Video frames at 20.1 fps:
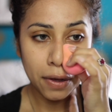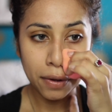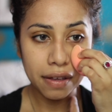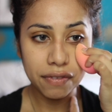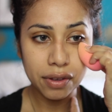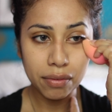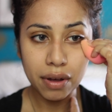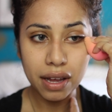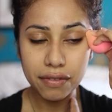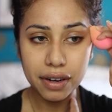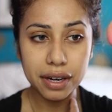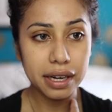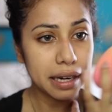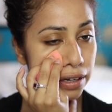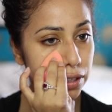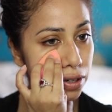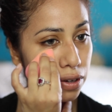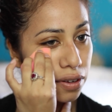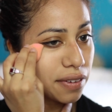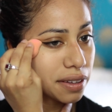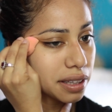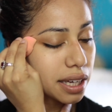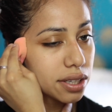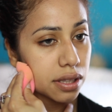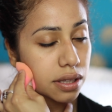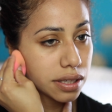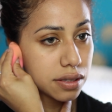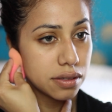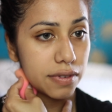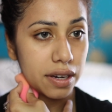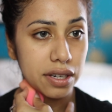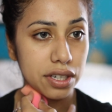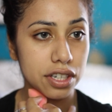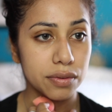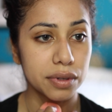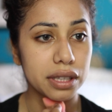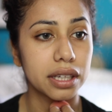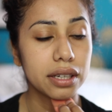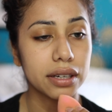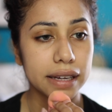my spots here. I can still
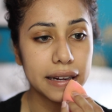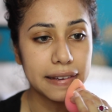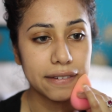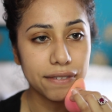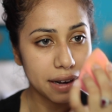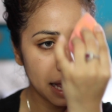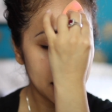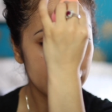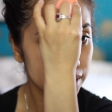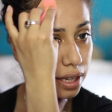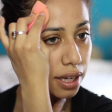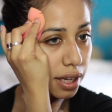see that.